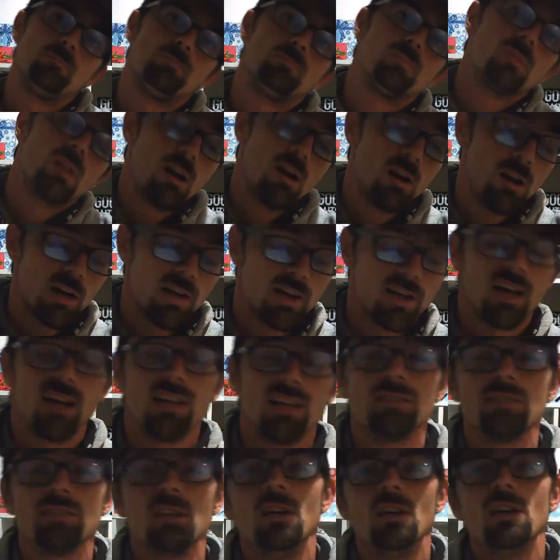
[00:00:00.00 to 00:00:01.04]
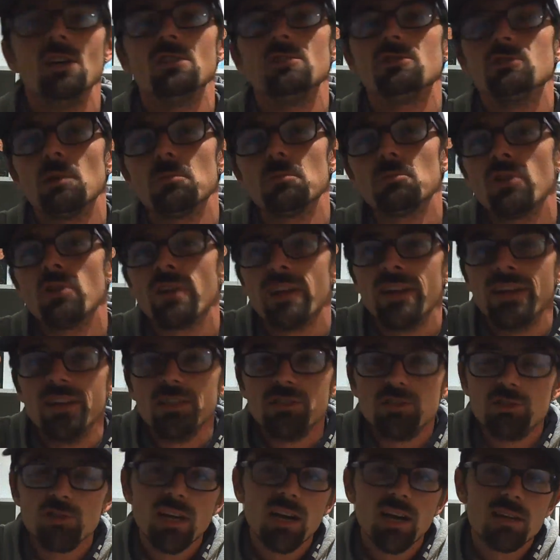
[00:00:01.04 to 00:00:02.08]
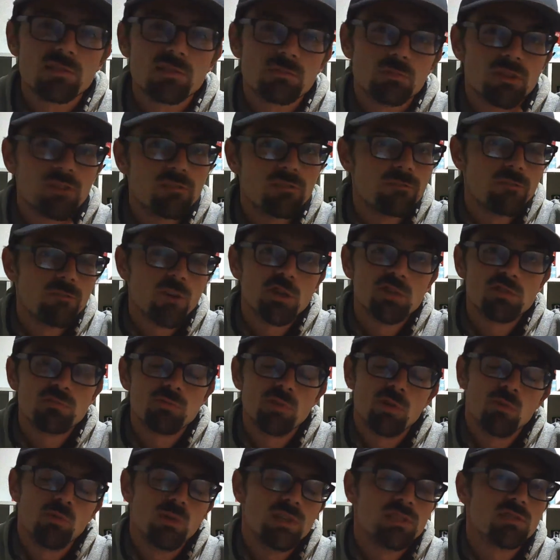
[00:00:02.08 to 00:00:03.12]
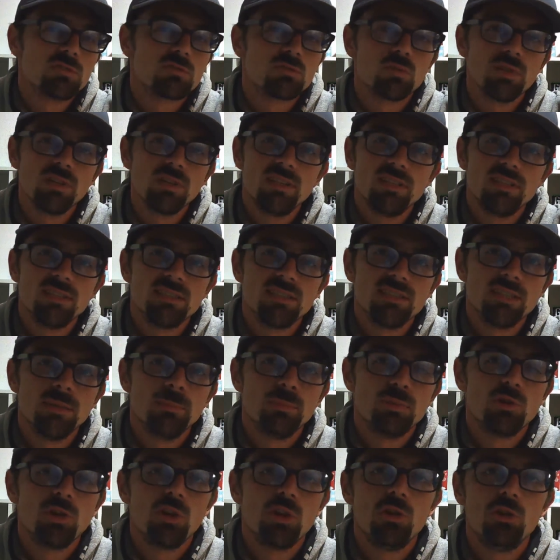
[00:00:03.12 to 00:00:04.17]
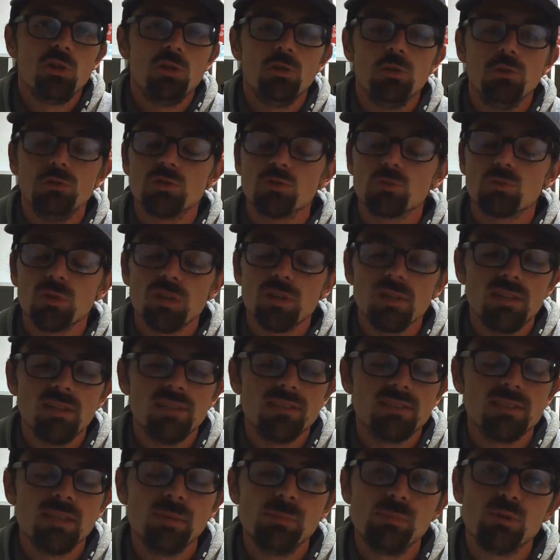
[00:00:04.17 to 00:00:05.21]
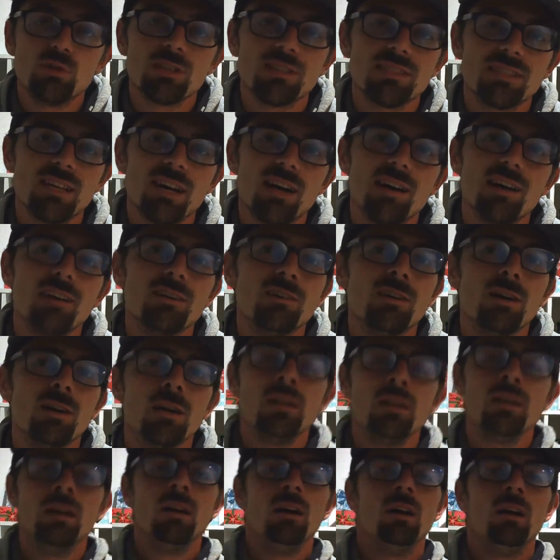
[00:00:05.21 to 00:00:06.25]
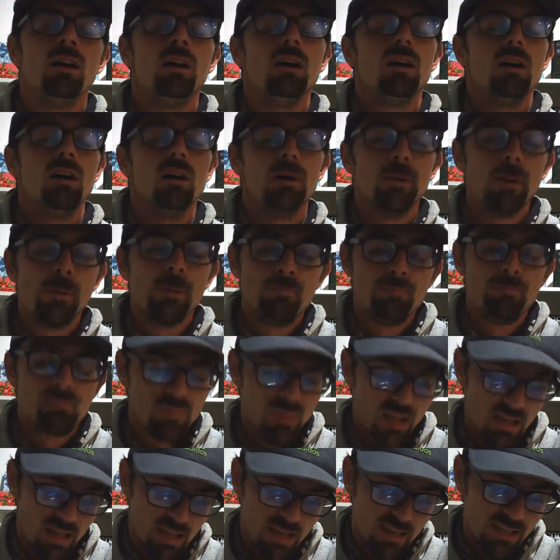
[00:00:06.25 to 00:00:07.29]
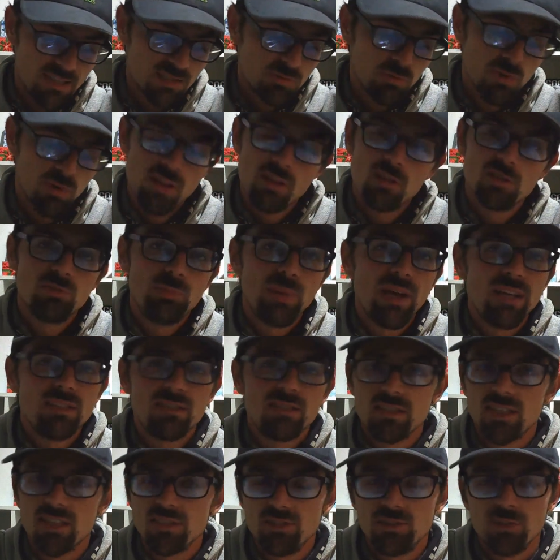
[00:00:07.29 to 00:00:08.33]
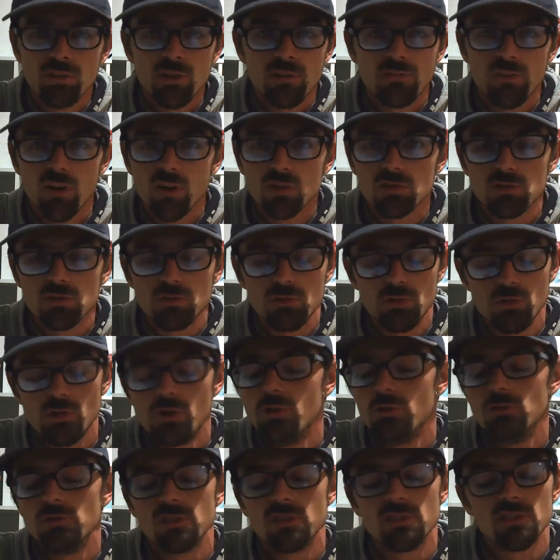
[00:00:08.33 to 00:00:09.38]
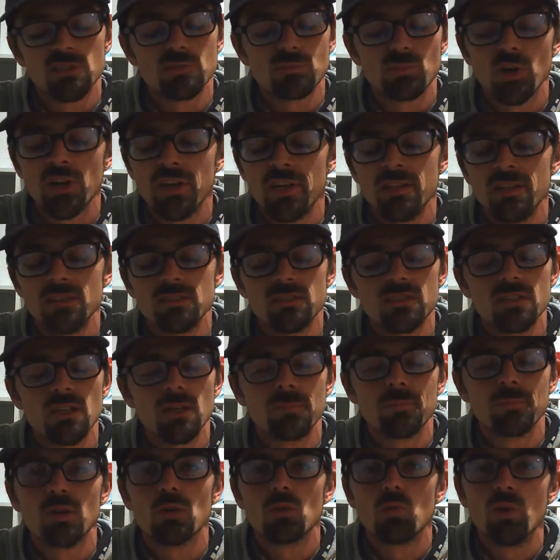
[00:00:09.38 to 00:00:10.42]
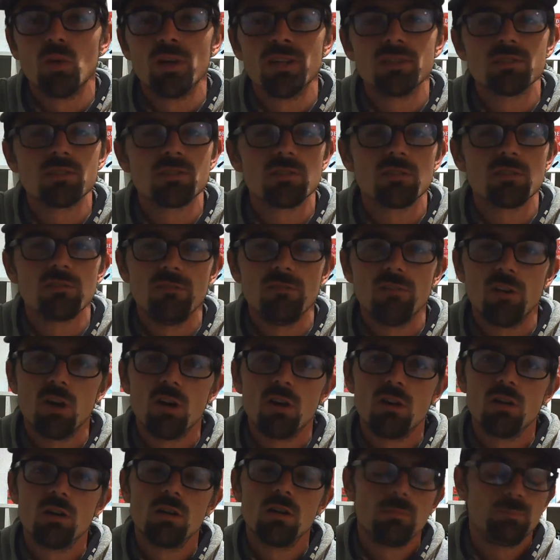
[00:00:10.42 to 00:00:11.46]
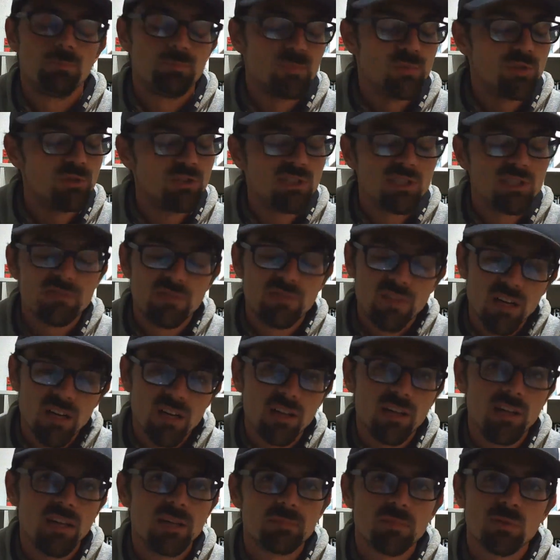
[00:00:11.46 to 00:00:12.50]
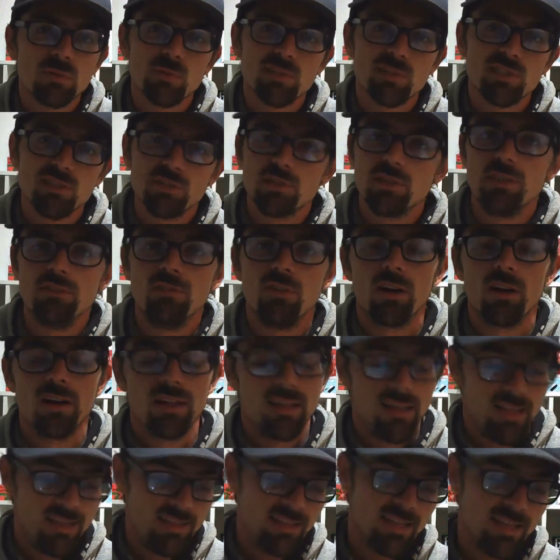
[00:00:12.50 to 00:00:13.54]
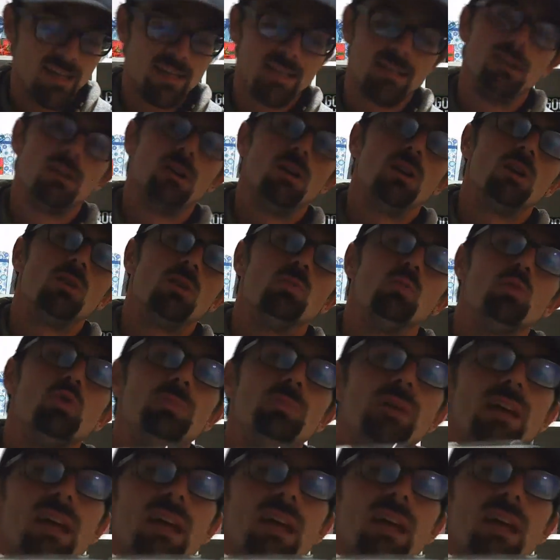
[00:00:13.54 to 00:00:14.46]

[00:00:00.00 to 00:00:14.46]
Alright guys, so I'm going to hit you guys with the first one, which is really simple to use, really simple to tie on. It's one of those baits that's universal. You can use it spring, summer, winter, fall. You just vary up the retrieve on it, and that will be a